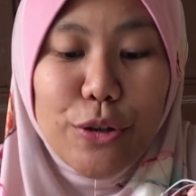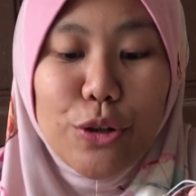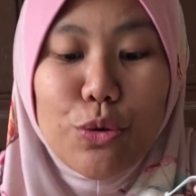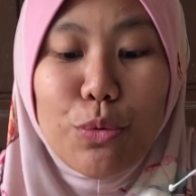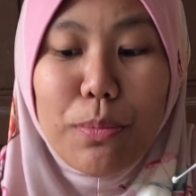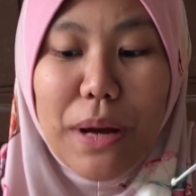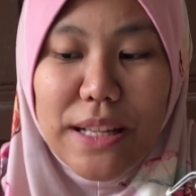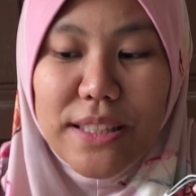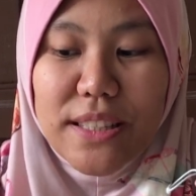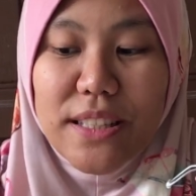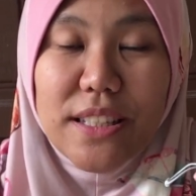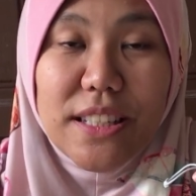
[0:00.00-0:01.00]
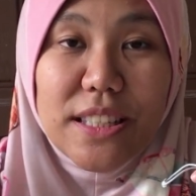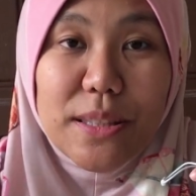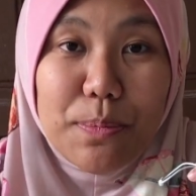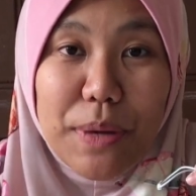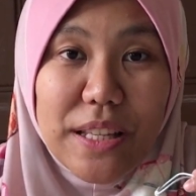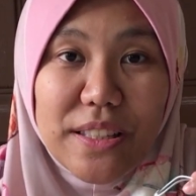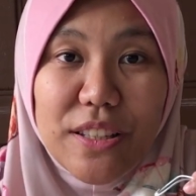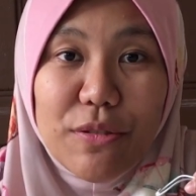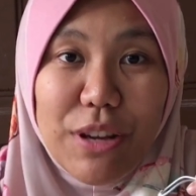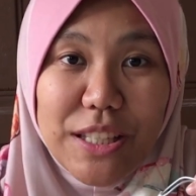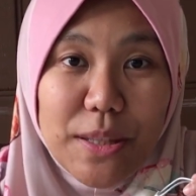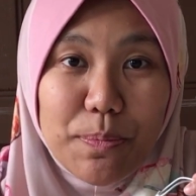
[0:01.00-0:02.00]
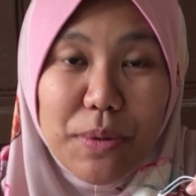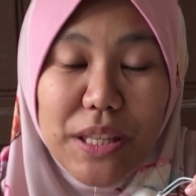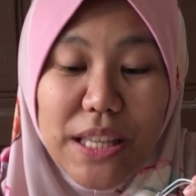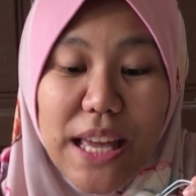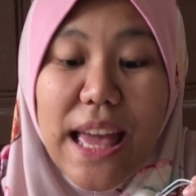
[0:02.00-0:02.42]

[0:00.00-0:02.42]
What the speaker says: You master this basic recipe,